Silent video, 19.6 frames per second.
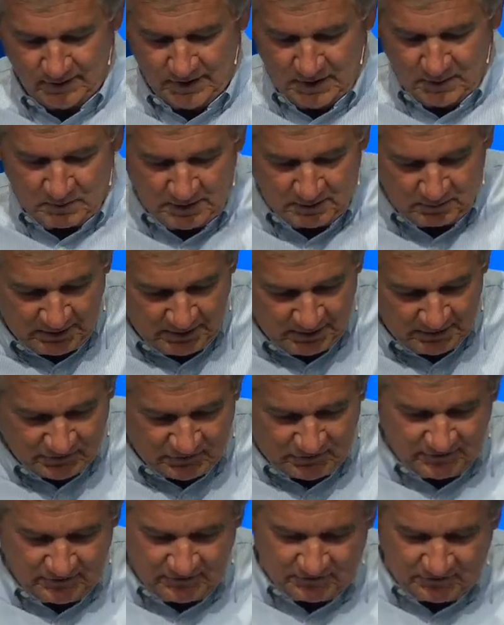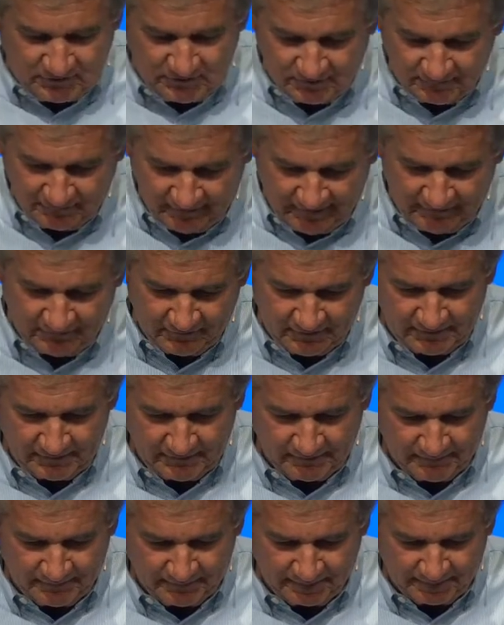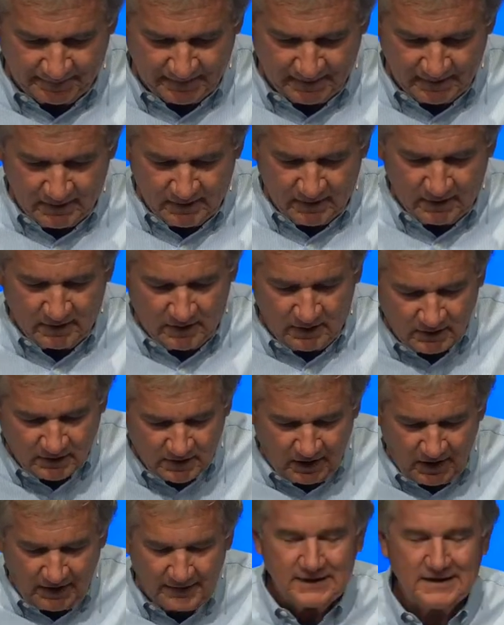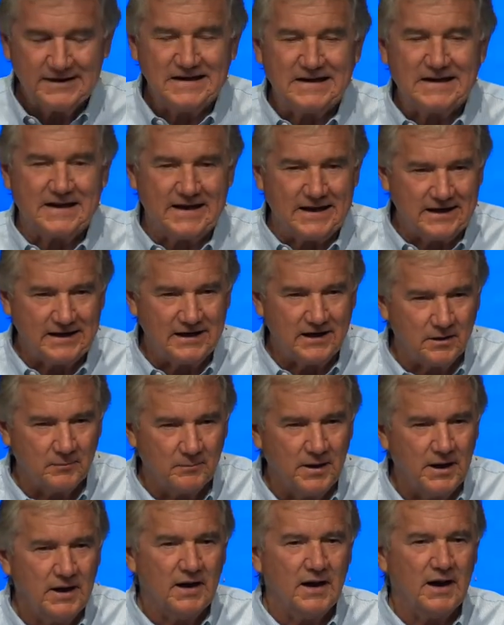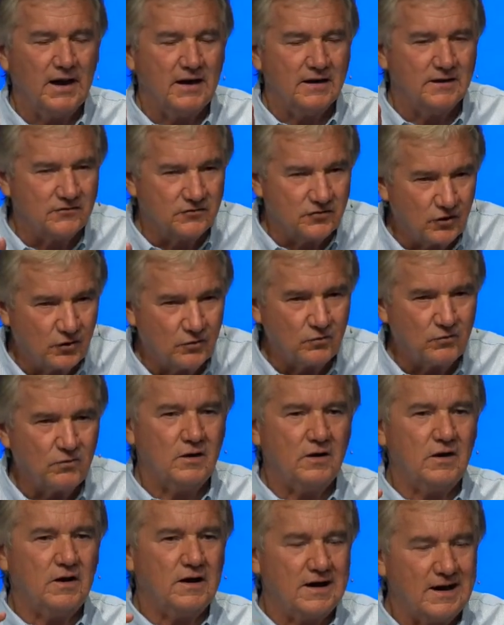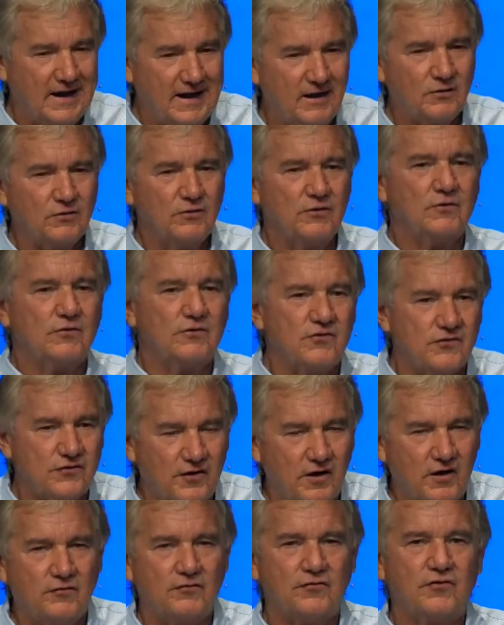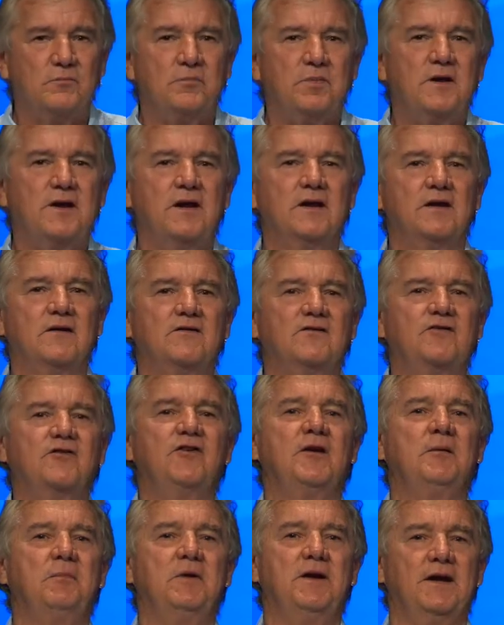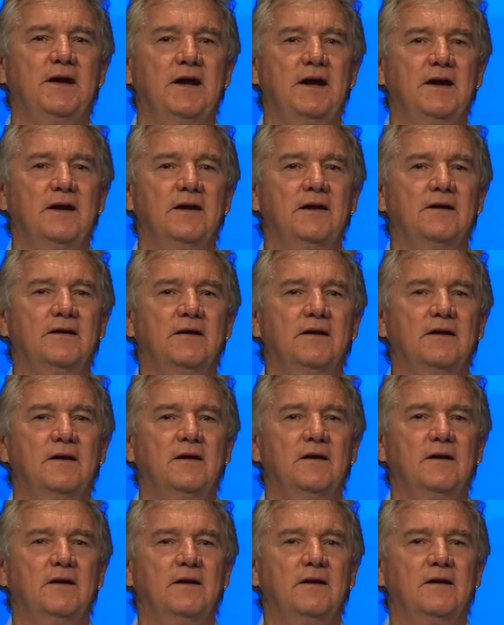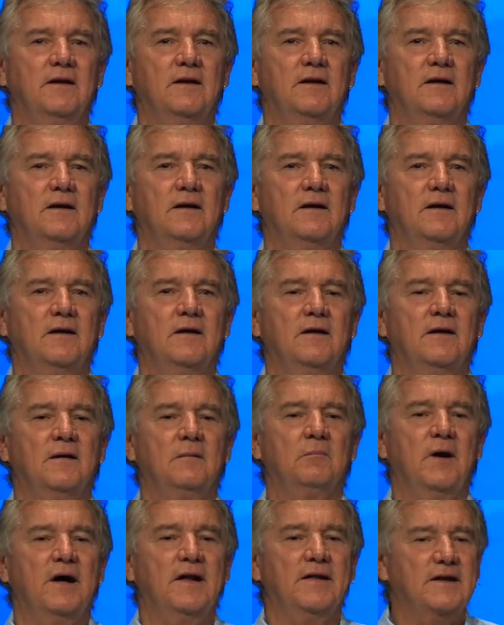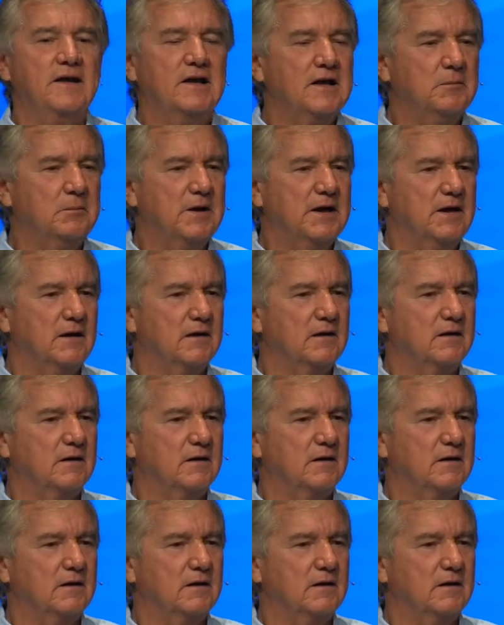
Be, be a citizen of heaven, a, a godly kingdom, and don't allow yourself to be intimidated by the enemy.